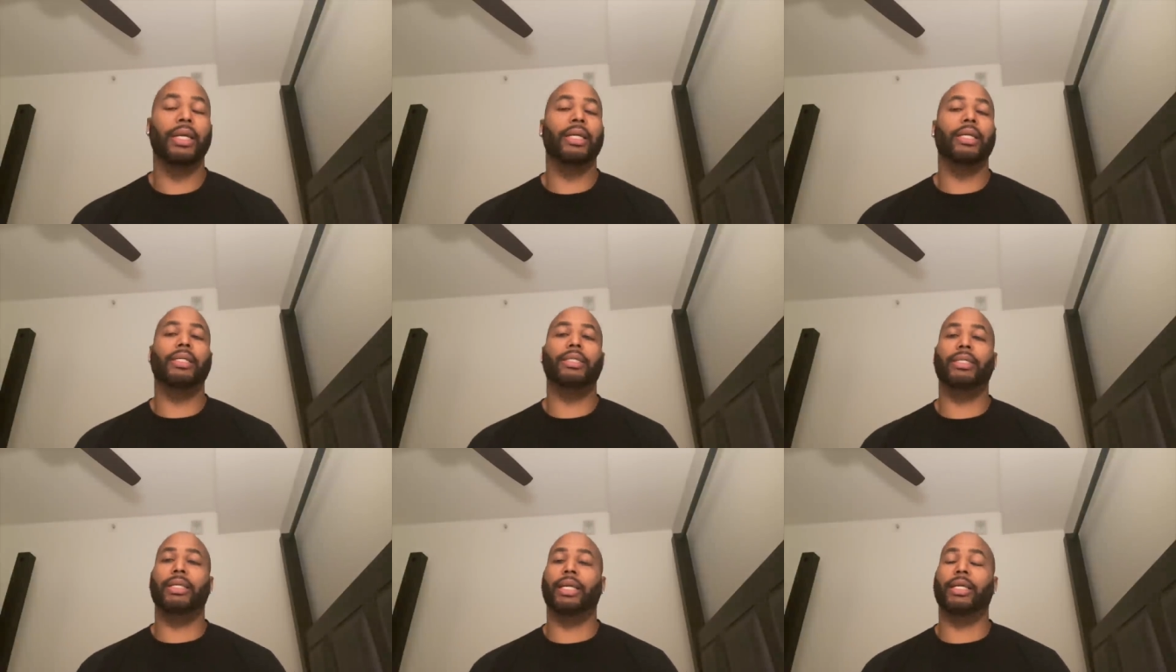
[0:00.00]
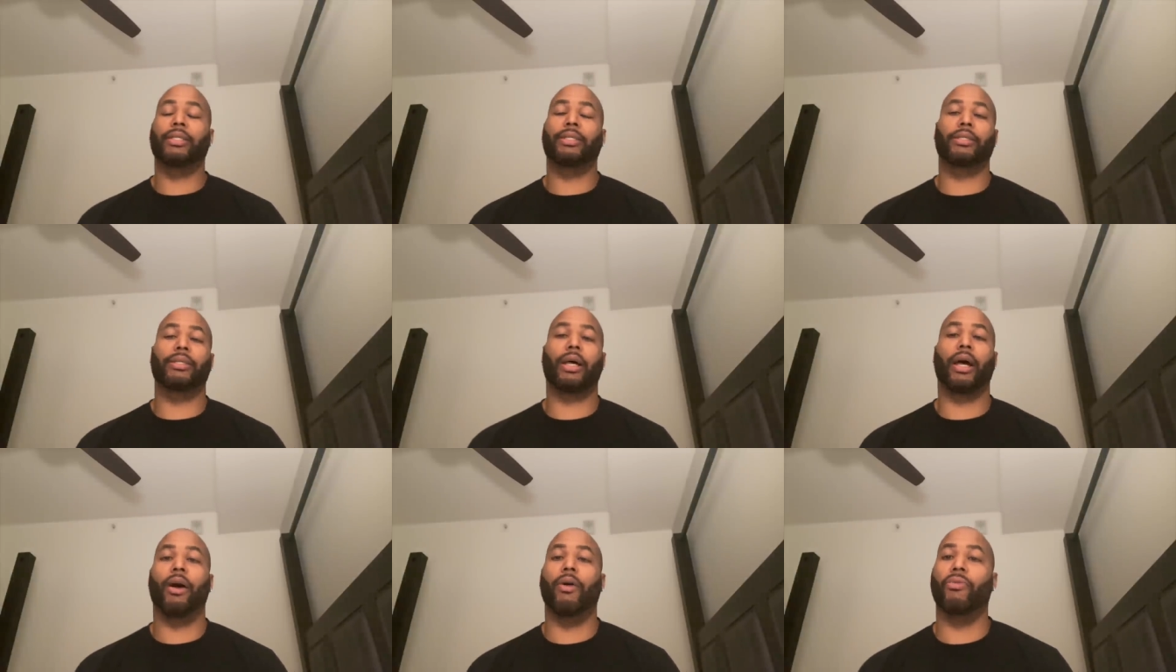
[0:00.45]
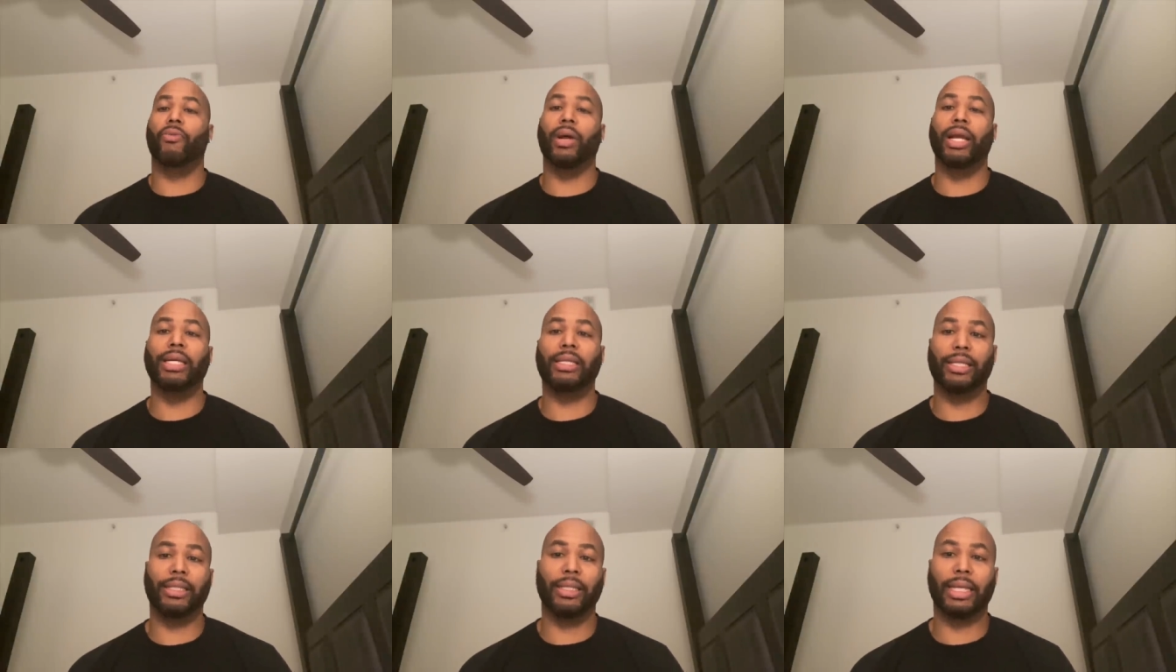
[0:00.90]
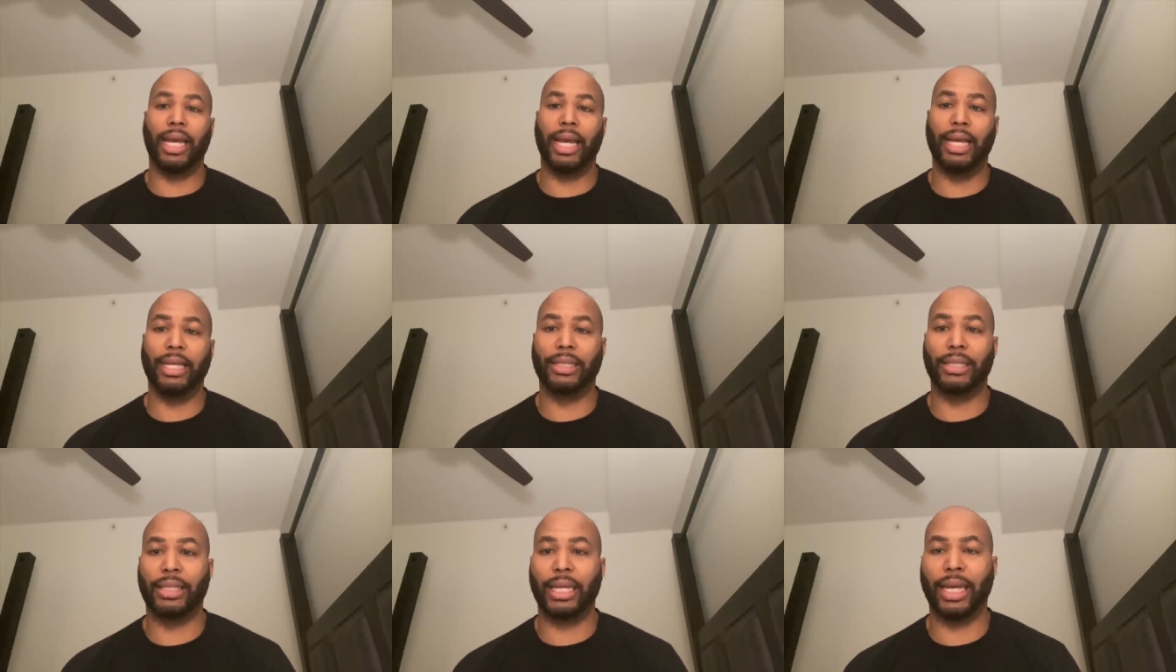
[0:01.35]
Just a racist
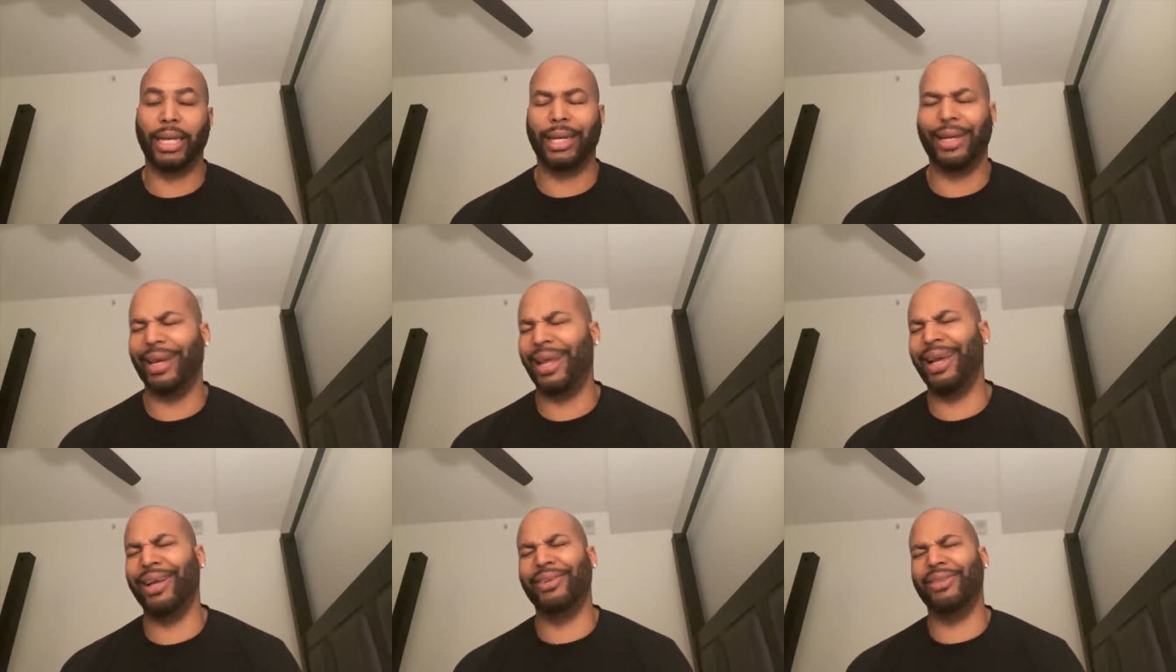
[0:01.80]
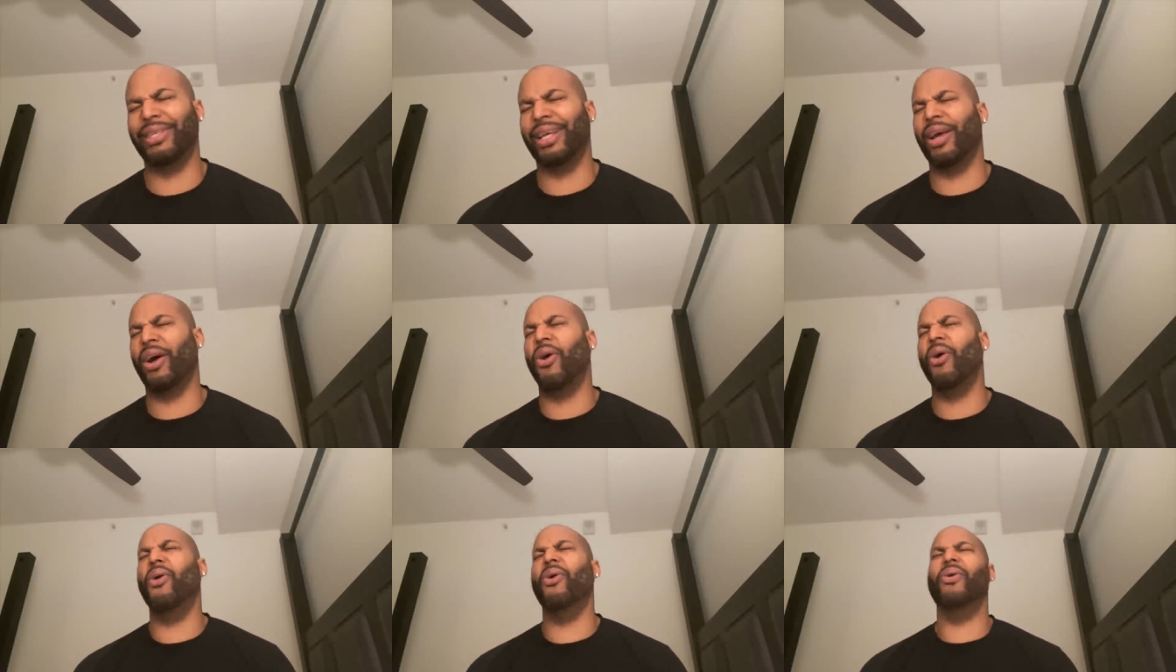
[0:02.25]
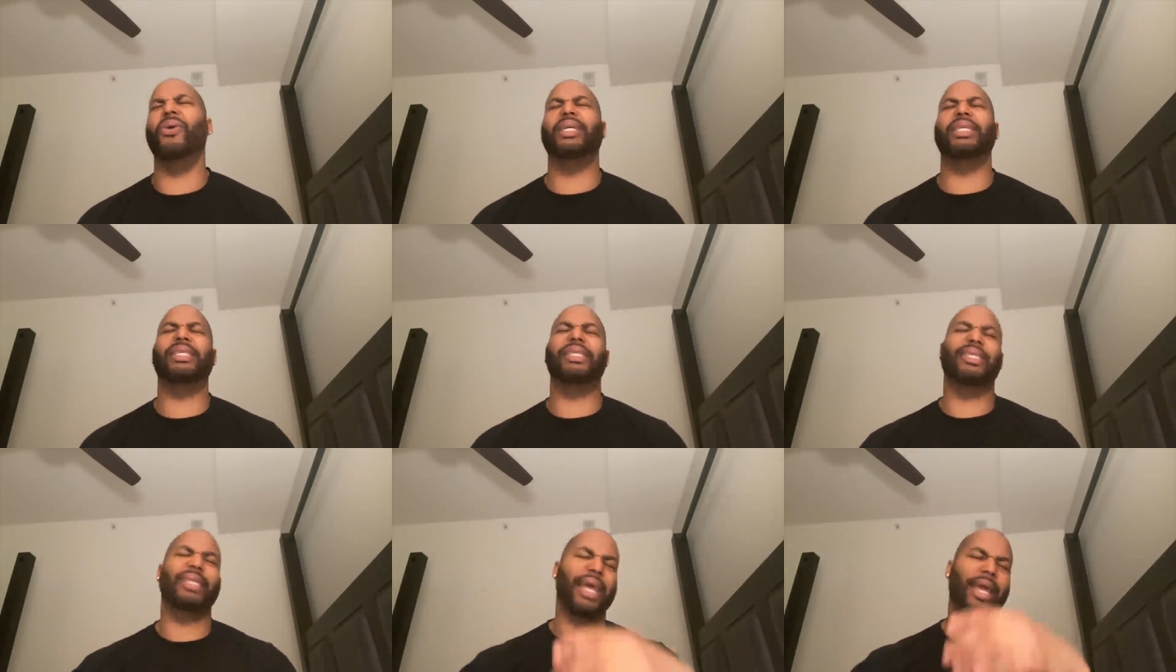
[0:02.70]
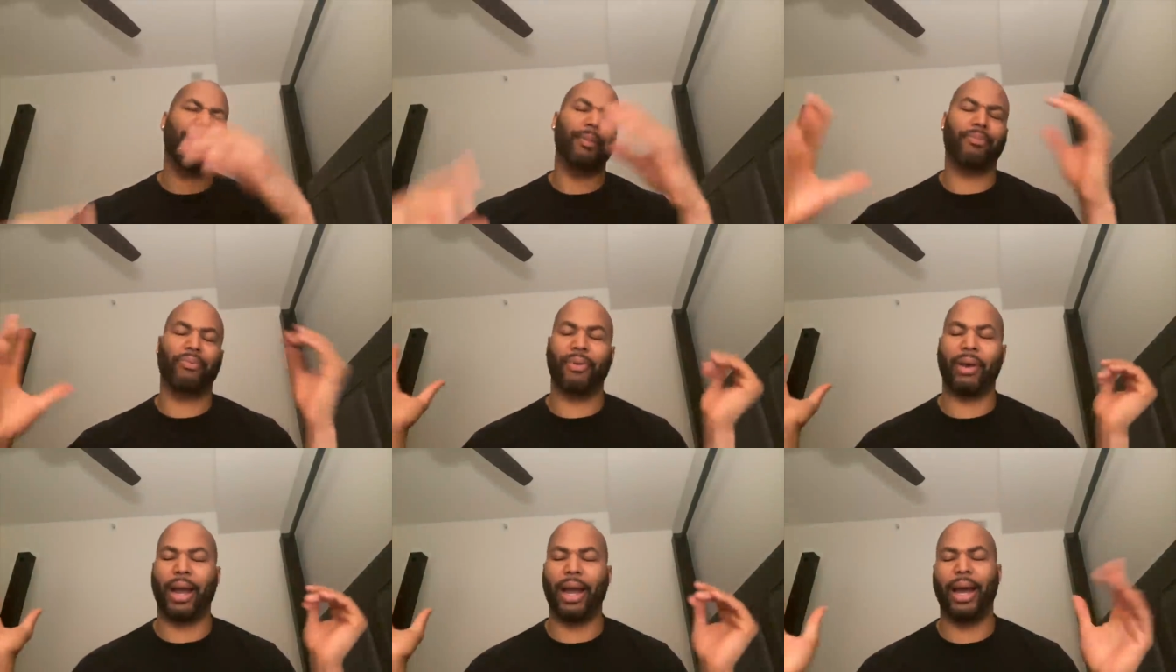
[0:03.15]
ass state, and they'll say, "Oh, it's
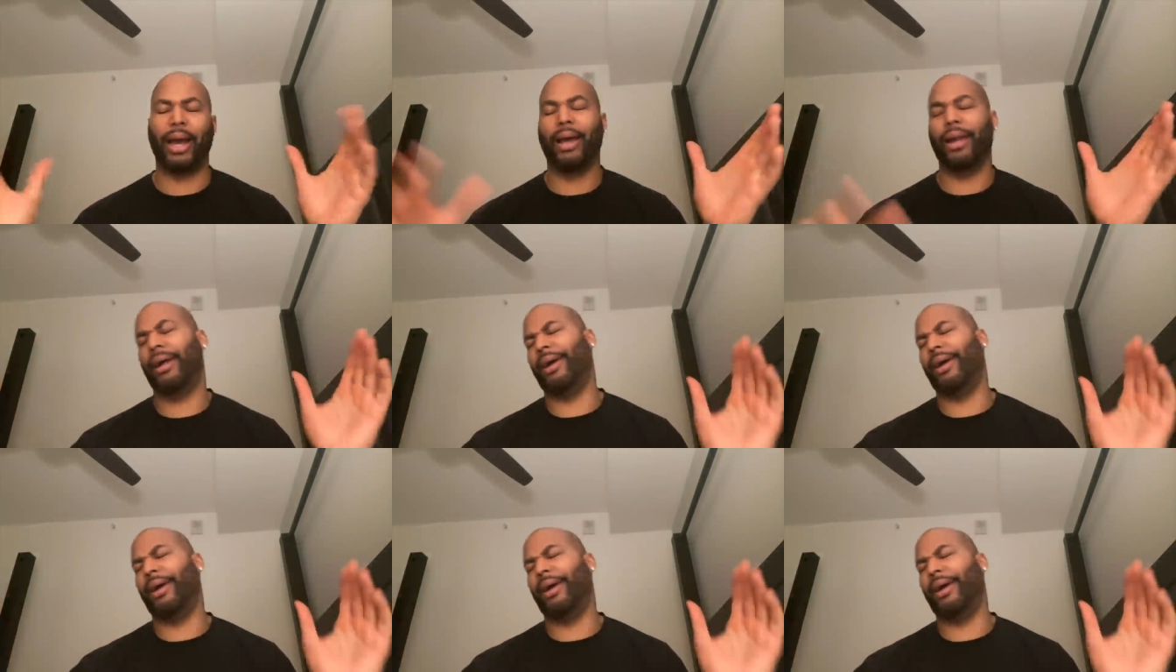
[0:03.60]
state pride."